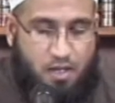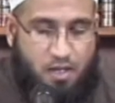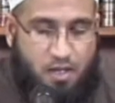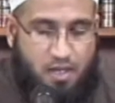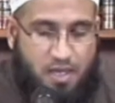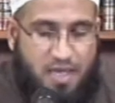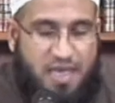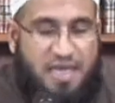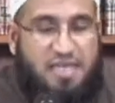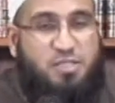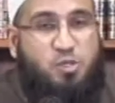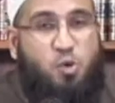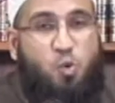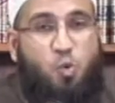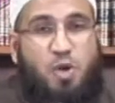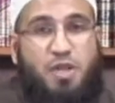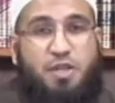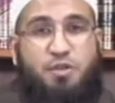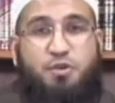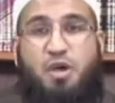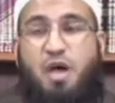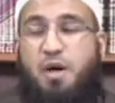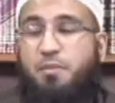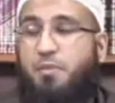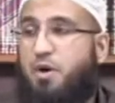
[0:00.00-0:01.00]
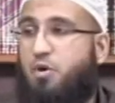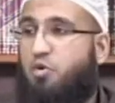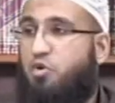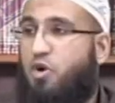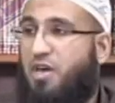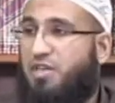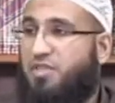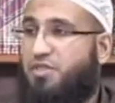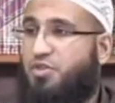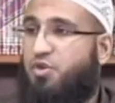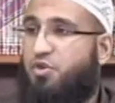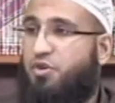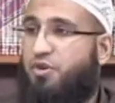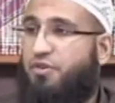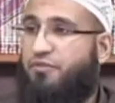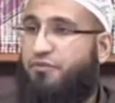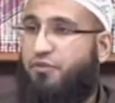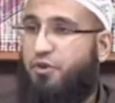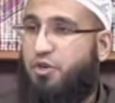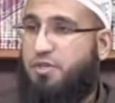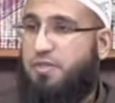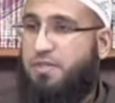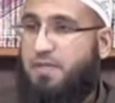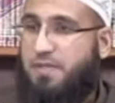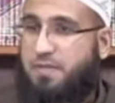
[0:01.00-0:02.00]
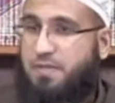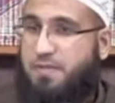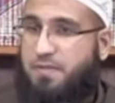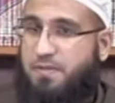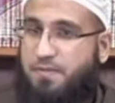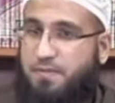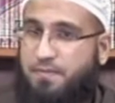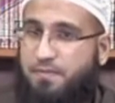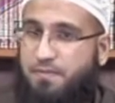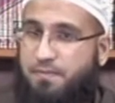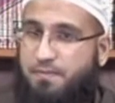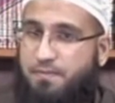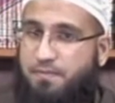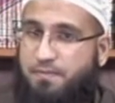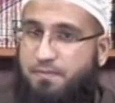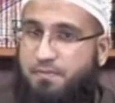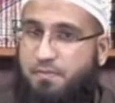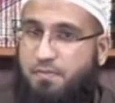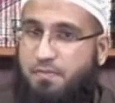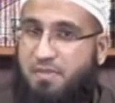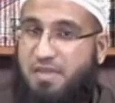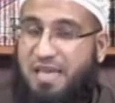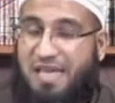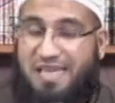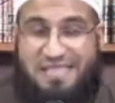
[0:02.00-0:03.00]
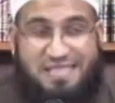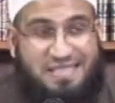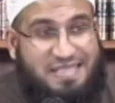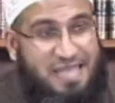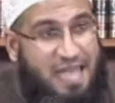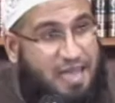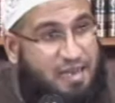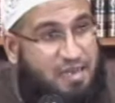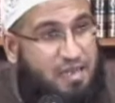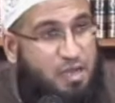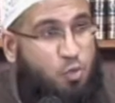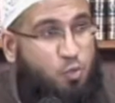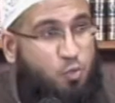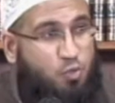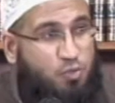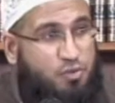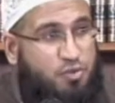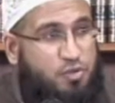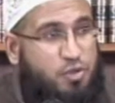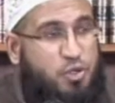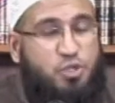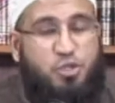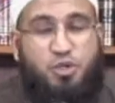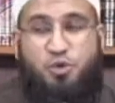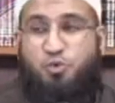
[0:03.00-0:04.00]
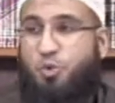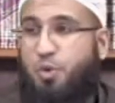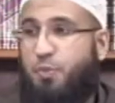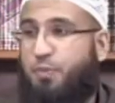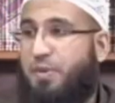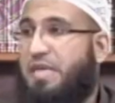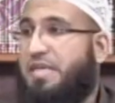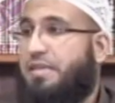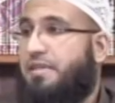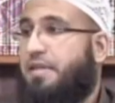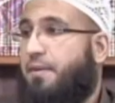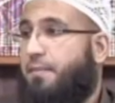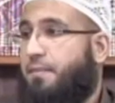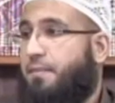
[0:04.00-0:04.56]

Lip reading: And so when you come across certain verses that stand out, you should repeat them.